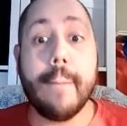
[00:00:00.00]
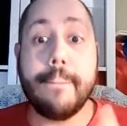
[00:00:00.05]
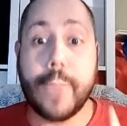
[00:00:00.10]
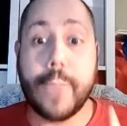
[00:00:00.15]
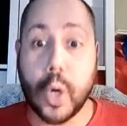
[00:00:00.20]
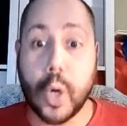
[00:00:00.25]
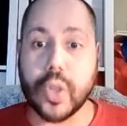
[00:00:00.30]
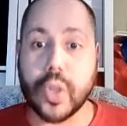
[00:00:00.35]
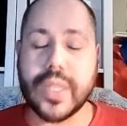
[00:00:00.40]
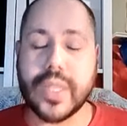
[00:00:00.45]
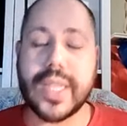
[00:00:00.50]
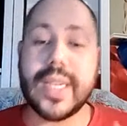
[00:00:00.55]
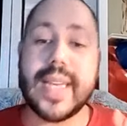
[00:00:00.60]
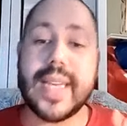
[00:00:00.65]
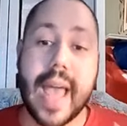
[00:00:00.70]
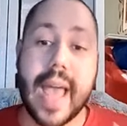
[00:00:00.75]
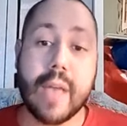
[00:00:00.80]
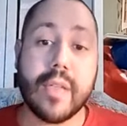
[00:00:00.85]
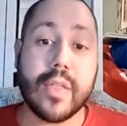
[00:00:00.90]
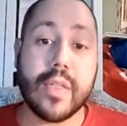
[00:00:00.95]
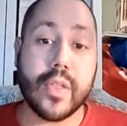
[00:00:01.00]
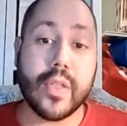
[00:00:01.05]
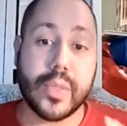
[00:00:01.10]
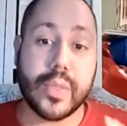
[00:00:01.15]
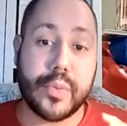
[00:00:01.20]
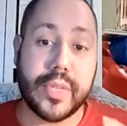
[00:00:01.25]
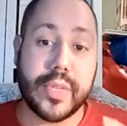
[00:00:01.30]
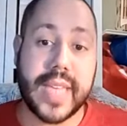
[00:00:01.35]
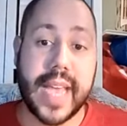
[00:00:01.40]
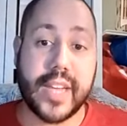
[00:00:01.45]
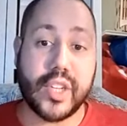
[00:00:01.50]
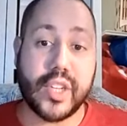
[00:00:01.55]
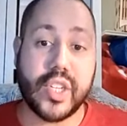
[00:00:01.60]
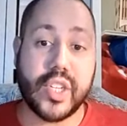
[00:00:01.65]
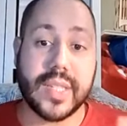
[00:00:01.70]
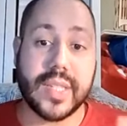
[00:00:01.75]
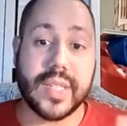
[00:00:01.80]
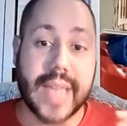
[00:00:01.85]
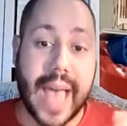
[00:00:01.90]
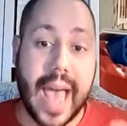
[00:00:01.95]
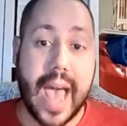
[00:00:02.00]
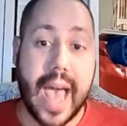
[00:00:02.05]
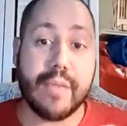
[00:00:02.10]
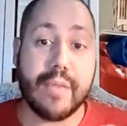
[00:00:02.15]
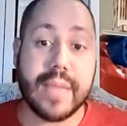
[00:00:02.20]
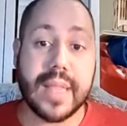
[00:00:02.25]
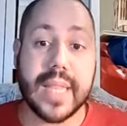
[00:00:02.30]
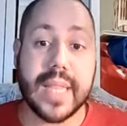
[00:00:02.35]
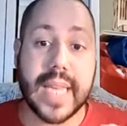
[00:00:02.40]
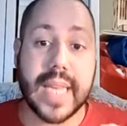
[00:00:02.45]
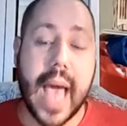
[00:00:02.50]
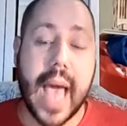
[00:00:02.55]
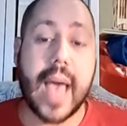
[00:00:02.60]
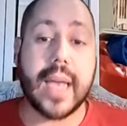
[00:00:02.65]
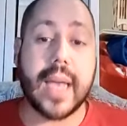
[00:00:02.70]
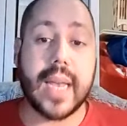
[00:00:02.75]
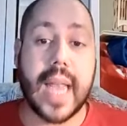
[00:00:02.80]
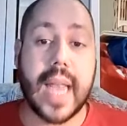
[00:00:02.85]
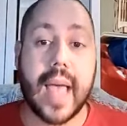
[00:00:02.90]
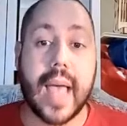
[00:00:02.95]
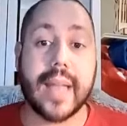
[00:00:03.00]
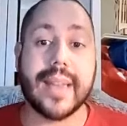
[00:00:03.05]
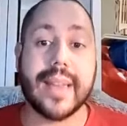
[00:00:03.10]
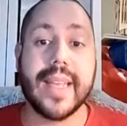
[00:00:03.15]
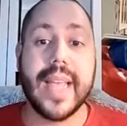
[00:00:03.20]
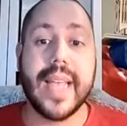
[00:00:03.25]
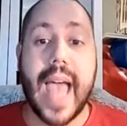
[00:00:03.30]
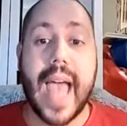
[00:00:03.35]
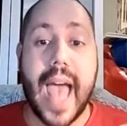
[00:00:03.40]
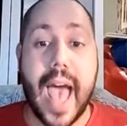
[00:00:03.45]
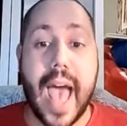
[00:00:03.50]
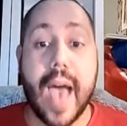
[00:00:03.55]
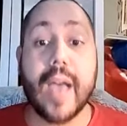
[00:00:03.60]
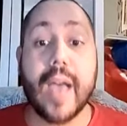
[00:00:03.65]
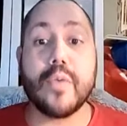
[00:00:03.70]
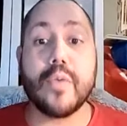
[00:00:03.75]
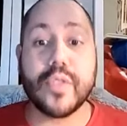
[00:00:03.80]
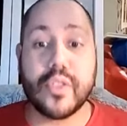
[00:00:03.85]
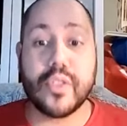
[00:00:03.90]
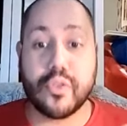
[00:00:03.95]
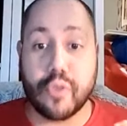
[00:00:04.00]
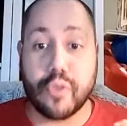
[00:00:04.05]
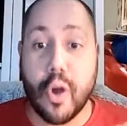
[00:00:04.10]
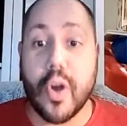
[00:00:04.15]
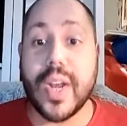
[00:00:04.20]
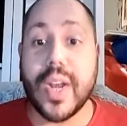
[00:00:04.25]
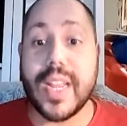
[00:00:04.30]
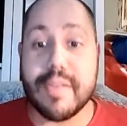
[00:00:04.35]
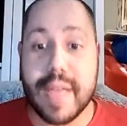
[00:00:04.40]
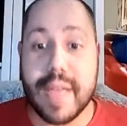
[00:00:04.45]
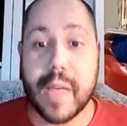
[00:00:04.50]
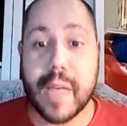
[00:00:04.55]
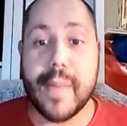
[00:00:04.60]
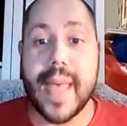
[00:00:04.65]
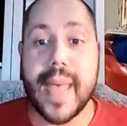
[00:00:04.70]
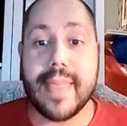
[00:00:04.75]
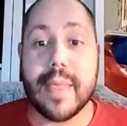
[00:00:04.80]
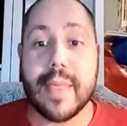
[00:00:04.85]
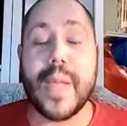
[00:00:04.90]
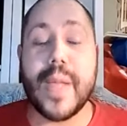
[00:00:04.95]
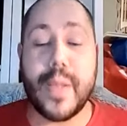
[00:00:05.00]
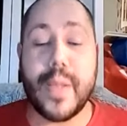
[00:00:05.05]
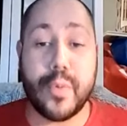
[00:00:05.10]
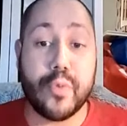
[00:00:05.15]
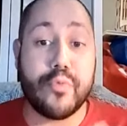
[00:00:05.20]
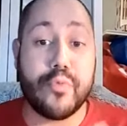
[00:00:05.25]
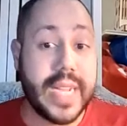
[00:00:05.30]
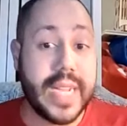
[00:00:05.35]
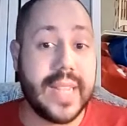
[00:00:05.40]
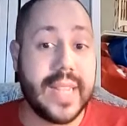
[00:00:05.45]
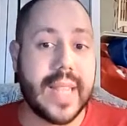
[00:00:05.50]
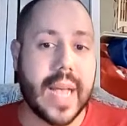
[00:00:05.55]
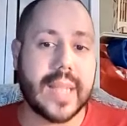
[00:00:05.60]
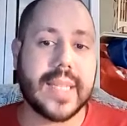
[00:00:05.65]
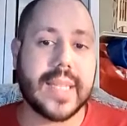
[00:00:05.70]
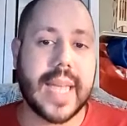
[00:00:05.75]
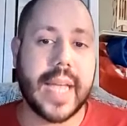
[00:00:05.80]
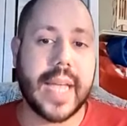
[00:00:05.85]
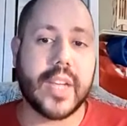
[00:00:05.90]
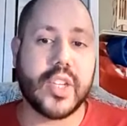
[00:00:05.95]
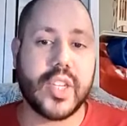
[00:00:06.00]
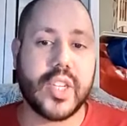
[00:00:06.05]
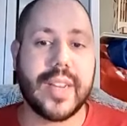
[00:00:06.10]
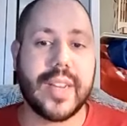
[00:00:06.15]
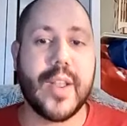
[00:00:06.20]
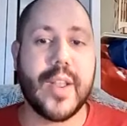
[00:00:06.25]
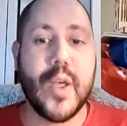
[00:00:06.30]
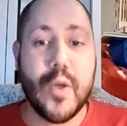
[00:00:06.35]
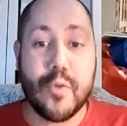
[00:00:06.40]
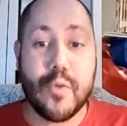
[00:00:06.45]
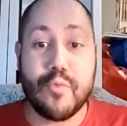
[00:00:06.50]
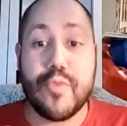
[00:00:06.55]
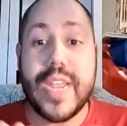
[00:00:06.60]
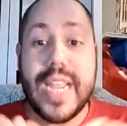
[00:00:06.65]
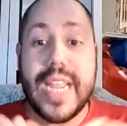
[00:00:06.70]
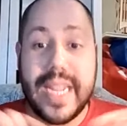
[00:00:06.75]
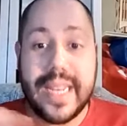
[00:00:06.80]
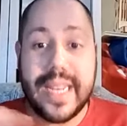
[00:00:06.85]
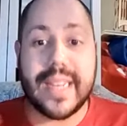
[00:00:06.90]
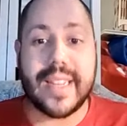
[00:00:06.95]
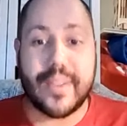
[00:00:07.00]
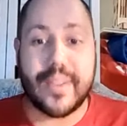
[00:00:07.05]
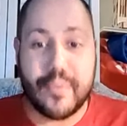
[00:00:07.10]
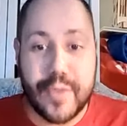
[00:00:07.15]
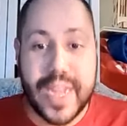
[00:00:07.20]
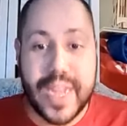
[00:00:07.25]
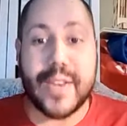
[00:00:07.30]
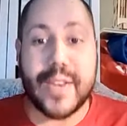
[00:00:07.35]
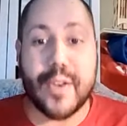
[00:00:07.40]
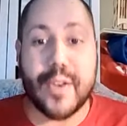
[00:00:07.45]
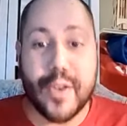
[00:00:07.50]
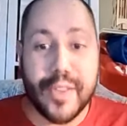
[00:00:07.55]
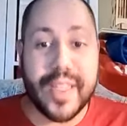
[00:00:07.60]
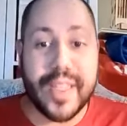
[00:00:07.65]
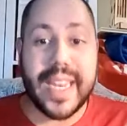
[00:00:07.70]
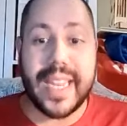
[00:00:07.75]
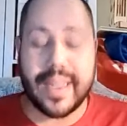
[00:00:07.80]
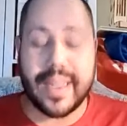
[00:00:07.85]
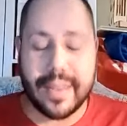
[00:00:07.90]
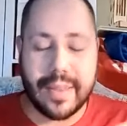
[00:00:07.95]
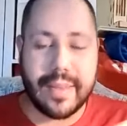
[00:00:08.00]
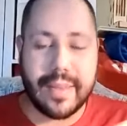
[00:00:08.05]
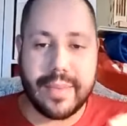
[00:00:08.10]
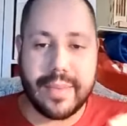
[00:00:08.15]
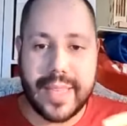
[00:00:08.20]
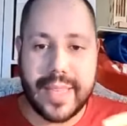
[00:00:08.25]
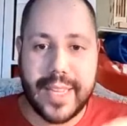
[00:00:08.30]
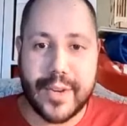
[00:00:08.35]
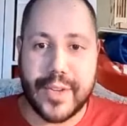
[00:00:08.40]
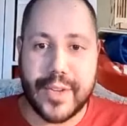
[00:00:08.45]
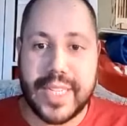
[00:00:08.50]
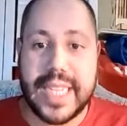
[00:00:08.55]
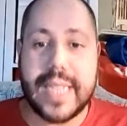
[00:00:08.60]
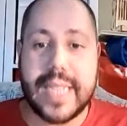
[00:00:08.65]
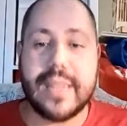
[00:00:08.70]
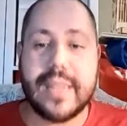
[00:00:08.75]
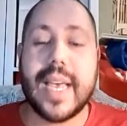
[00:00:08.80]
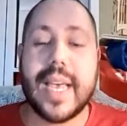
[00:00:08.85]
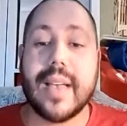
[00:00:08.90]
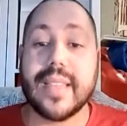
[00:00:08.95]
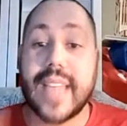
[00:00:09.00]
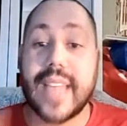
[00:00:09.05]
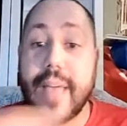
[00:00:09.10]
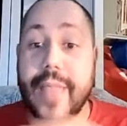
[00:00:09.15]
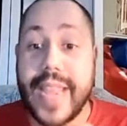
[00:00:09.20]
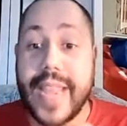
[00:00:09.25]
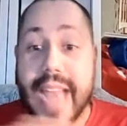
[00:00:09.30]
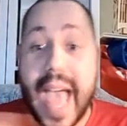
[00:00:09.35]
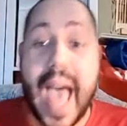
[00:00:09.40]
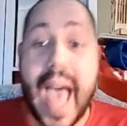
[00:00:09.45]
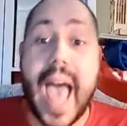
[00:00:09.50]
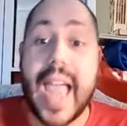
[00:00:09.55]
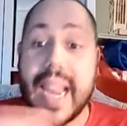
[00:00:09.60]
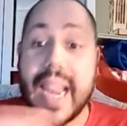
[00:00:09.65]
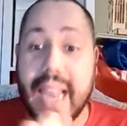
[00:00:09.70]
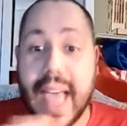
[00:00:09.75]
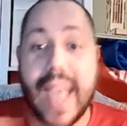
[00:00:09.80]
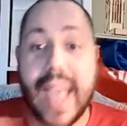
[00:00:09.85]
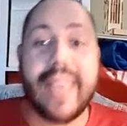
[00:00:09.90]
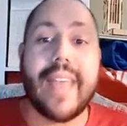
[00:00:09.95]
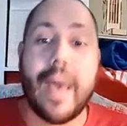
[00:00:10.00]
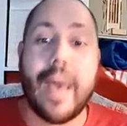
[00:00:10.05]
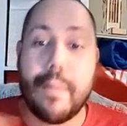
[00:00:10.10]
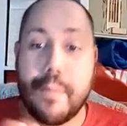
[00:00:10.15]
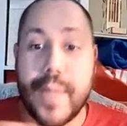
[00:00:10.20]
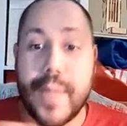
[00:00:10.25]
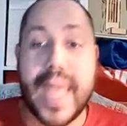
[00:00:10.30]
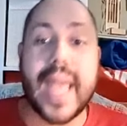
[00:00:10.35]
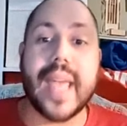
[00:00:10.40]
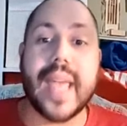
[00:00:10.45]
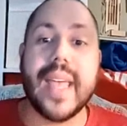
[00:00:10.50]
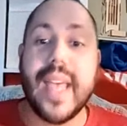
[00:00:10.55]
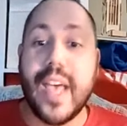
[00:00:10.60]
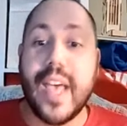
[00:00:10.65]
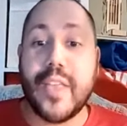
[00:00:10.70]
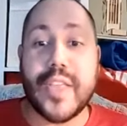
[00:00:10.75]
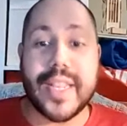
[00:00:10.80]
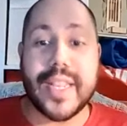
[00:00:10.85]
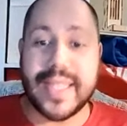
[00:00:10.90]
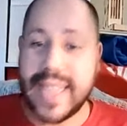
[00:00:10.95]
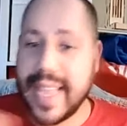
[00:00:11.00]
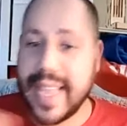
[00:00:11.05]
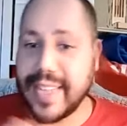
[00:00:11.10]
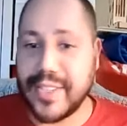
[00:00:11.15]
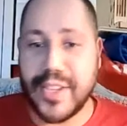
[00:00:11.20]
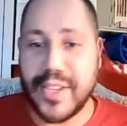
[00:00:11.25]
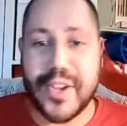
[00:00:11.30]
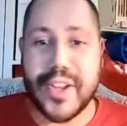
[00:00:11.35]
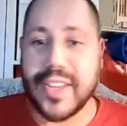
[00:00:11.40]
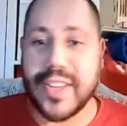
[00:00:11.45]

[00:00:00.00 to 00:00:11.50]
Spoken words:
But now that those protections are in the guideline, I would strongly recommend that people read that section, read all the little details, and then highlight that bit that says